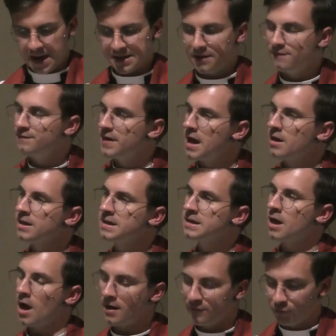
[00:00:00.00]
an
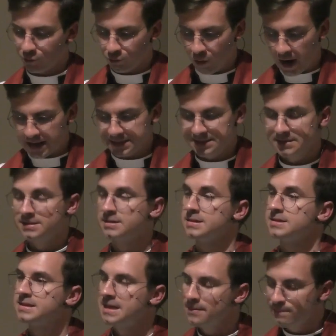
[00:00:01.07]
unveiling of
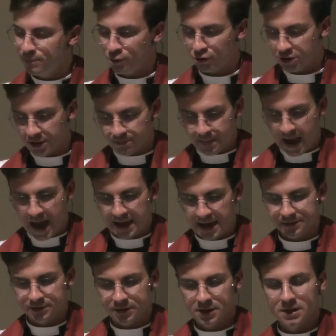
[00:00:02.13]
Christ's simple
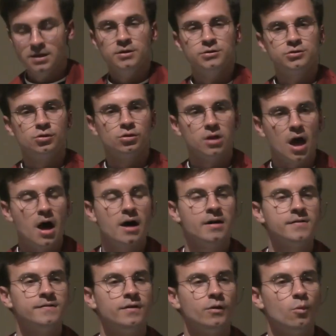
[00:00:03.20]
command to
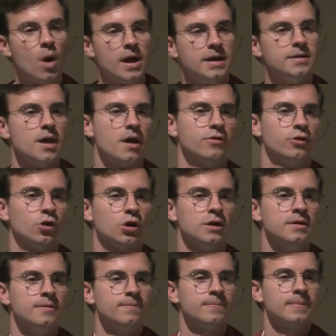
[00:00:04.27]
love one
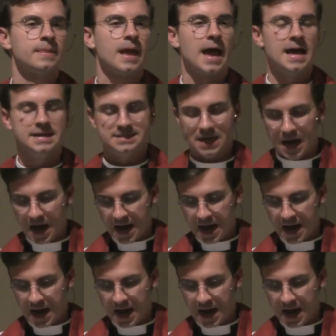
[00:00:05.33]
another as